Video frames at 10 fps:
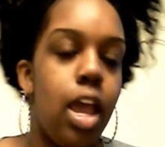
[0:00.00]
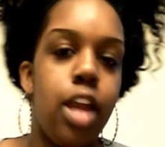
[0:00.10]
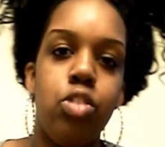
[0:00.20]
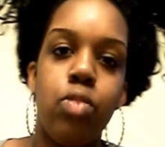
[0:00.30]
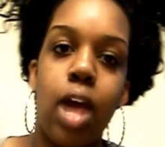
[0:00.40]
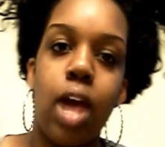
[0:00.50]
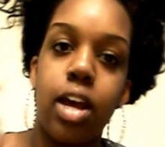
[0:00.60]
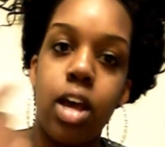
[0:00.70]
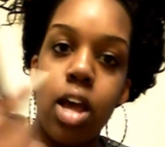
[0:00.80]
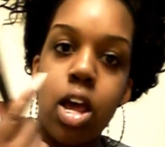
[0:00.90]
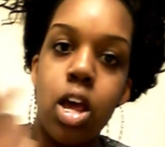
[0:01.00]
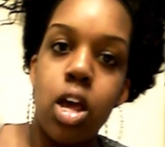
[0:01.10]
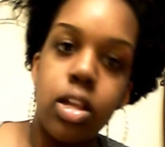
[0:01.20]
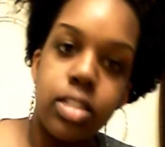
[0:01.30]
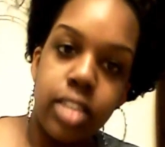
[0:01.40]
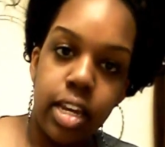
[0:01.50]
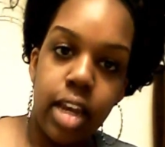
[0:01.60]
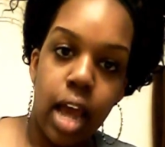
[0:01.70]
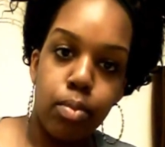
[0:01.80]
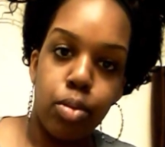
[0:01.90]
And then you got a
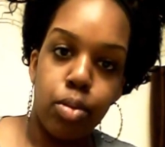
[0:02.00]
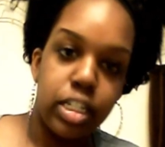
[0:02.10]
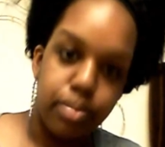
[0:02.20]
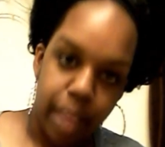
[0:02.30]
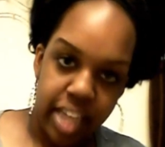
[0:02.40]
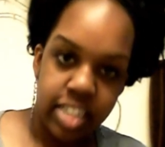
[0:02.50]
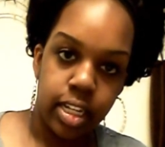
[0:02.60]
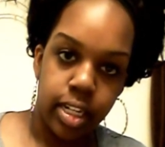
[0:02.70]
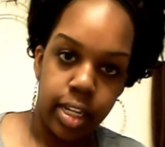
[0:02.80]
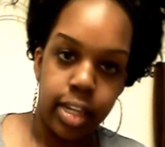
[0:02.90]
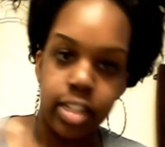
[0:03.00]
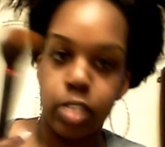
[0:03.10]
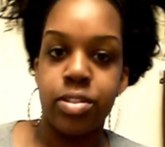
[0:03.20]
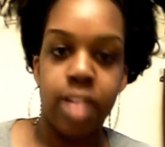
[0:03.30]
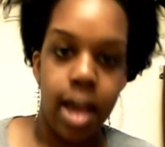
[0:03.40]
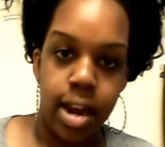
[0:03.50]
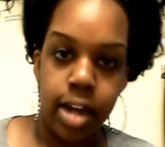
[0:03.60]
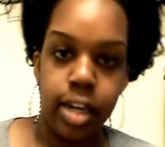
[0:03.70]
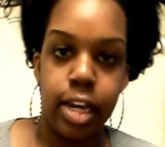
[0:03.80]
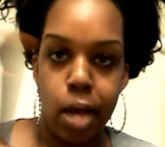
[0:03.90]
$10 brush, basically, because it was
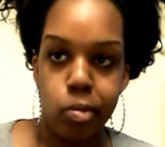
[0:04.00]
$9.89.